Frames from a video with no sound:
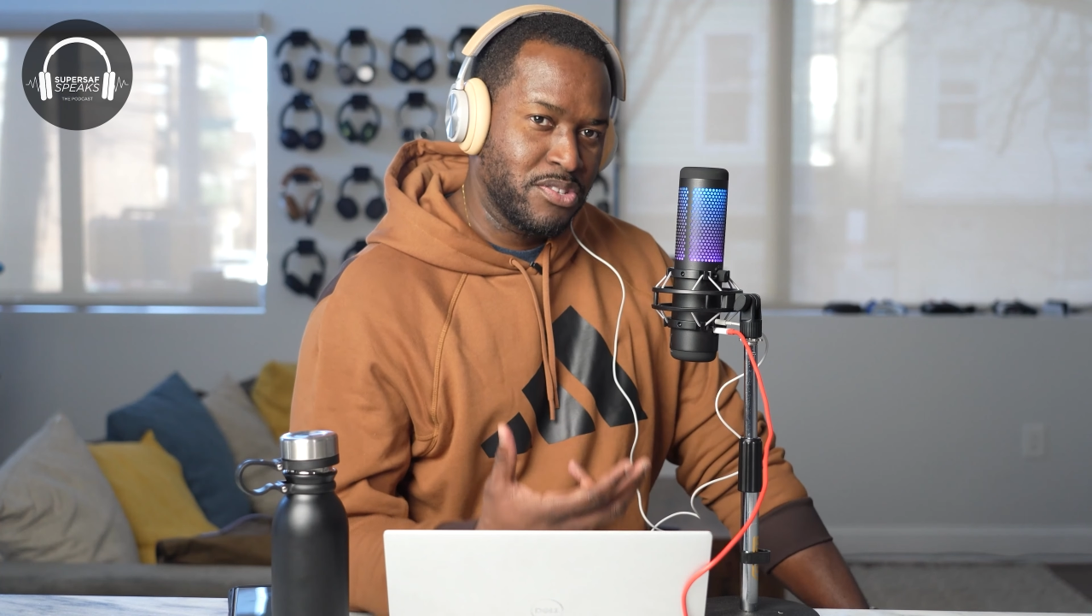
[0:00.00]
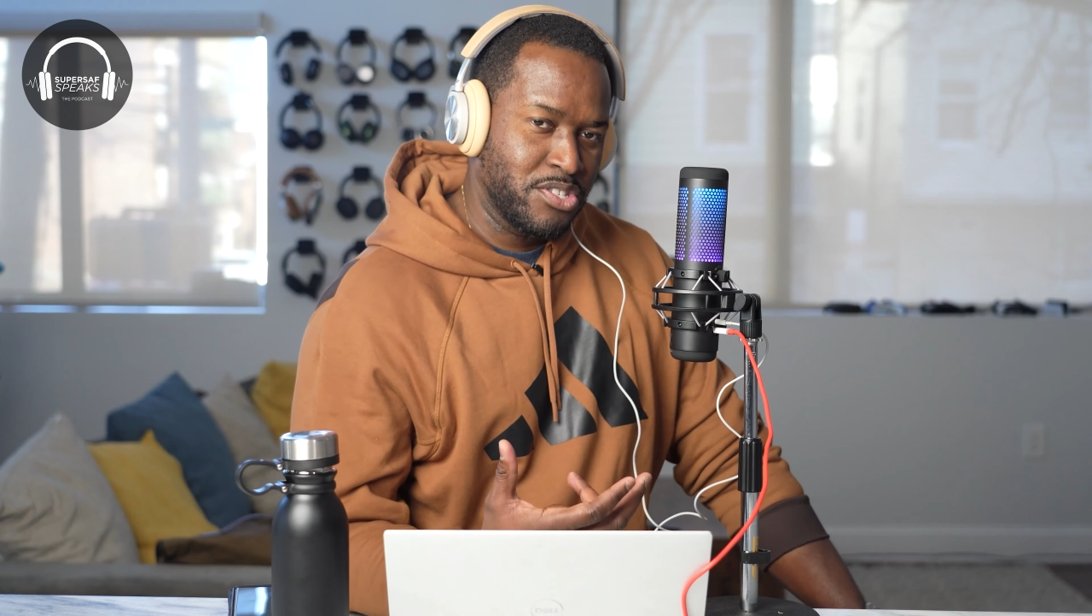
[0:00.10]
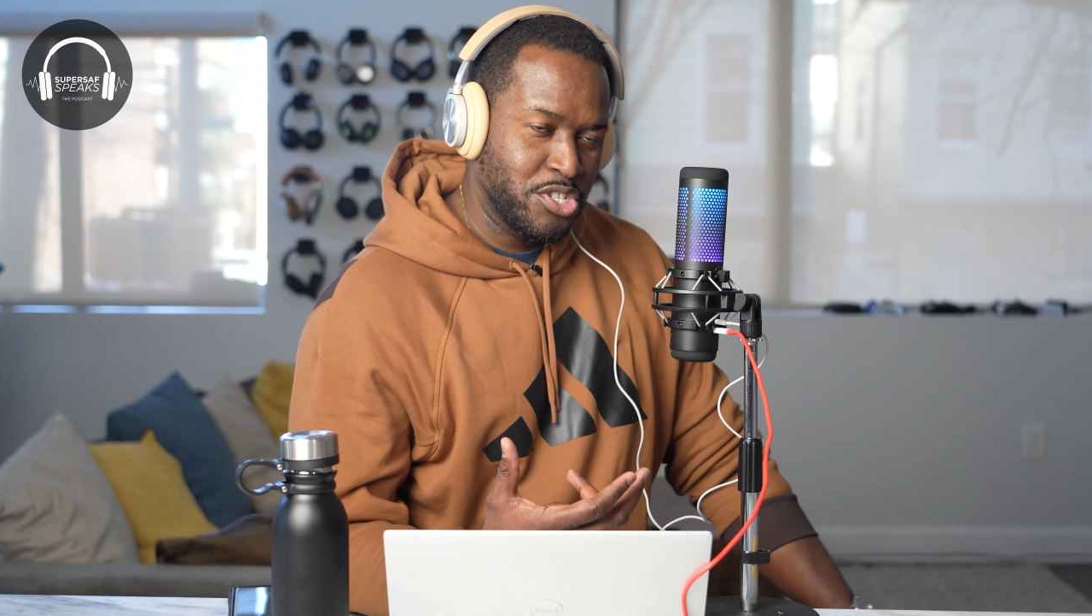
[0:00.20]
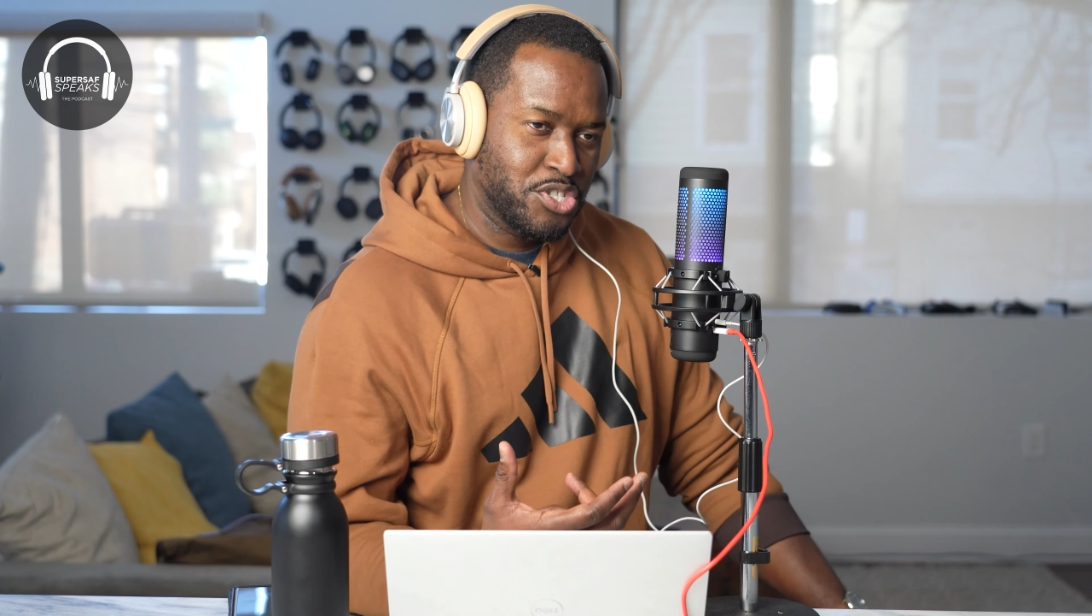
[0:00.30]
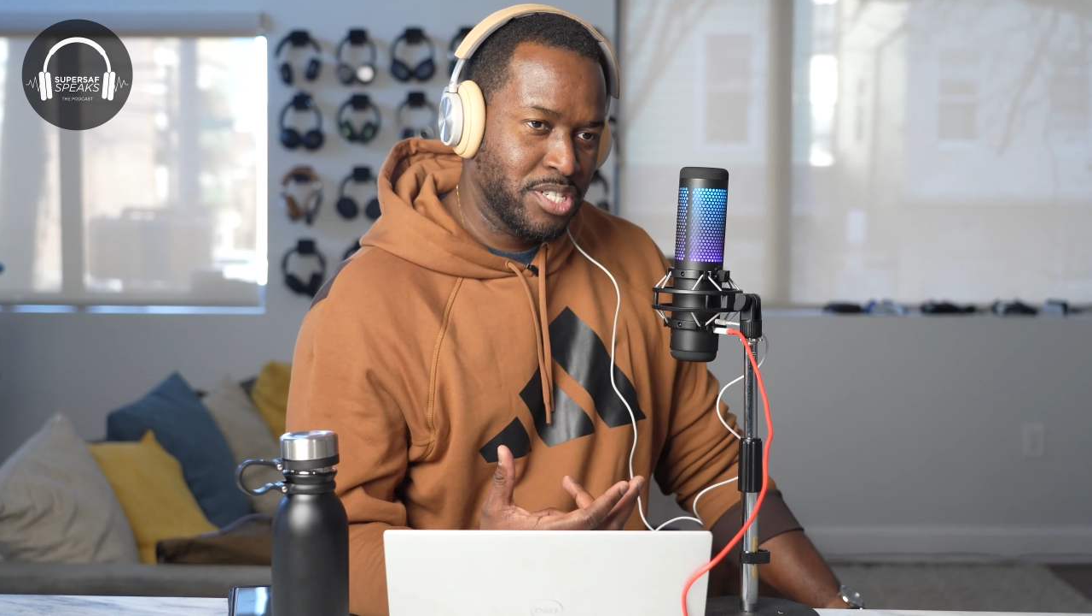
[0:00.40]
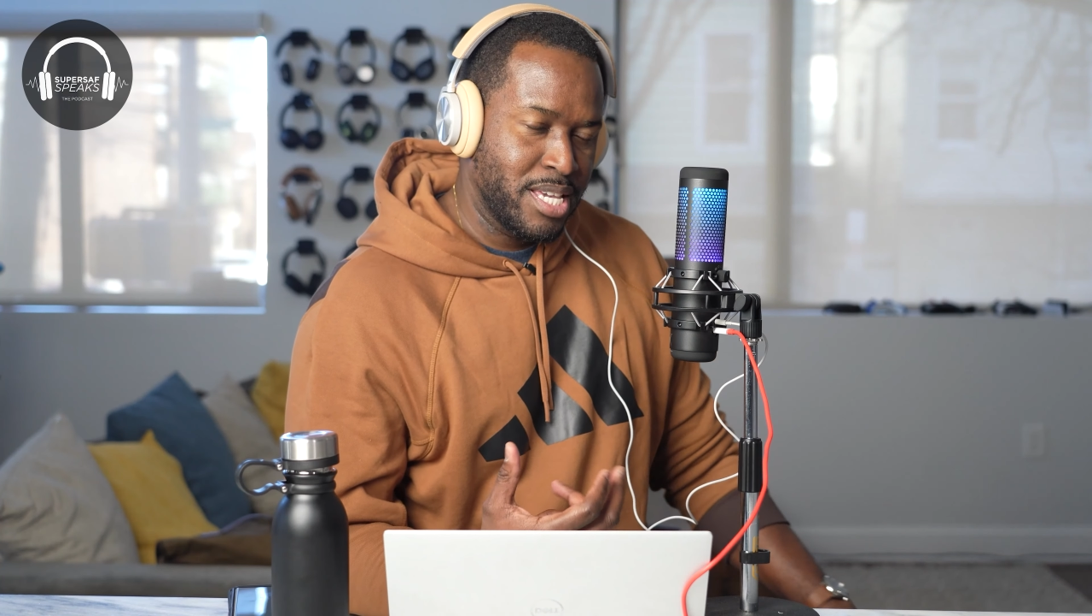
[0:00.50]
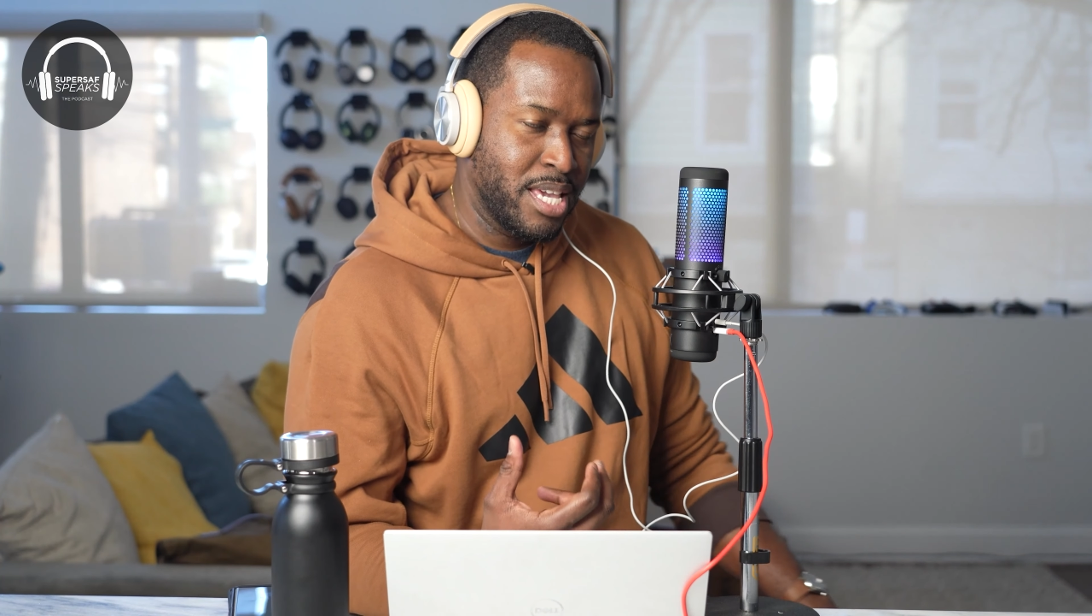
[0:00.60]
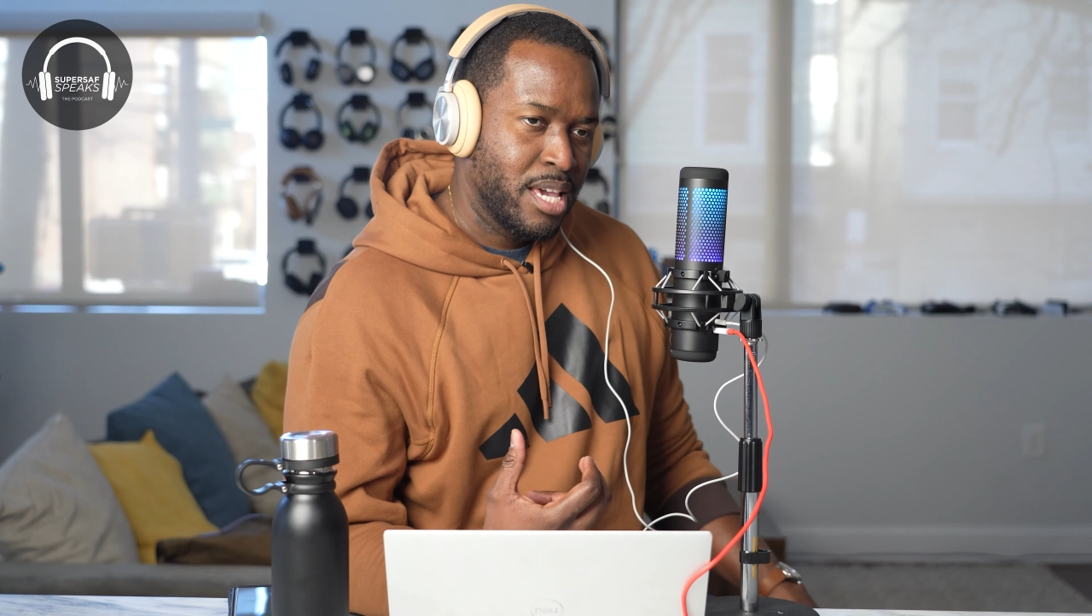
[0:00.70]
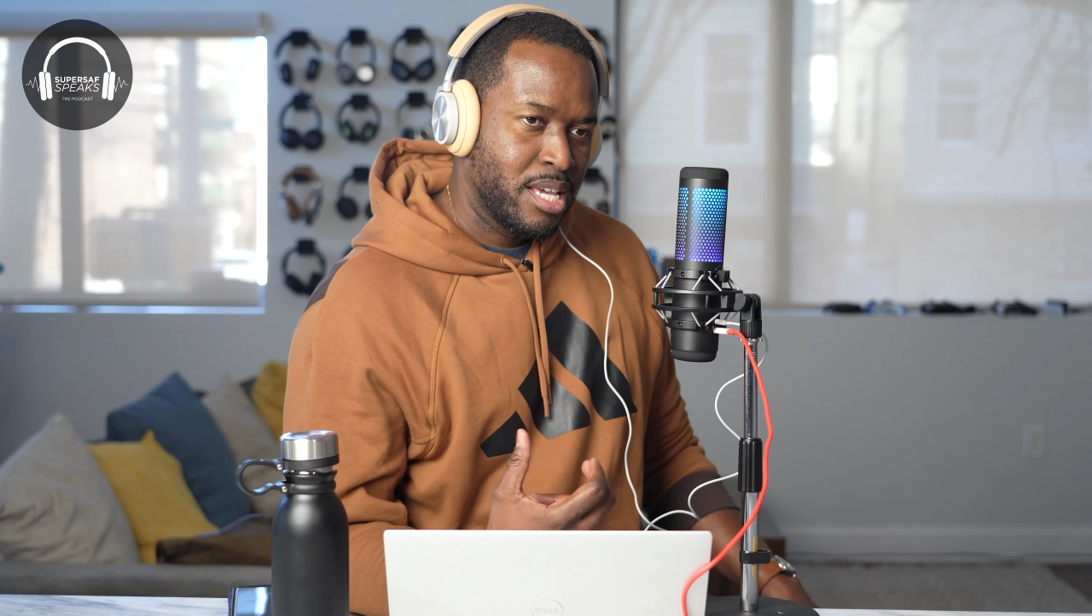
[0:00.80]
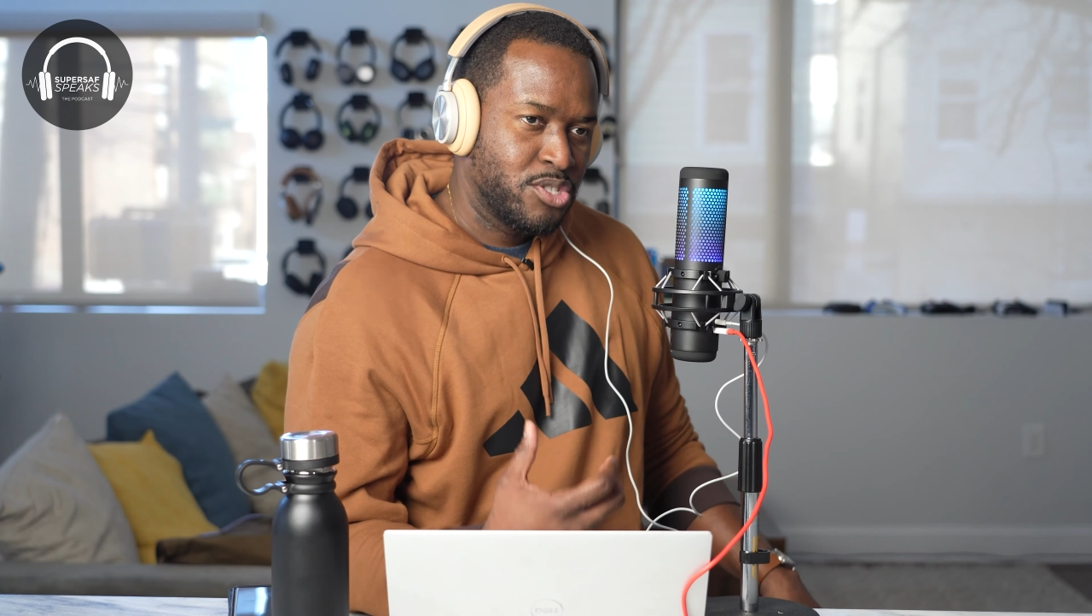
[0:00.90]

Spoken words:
this initially,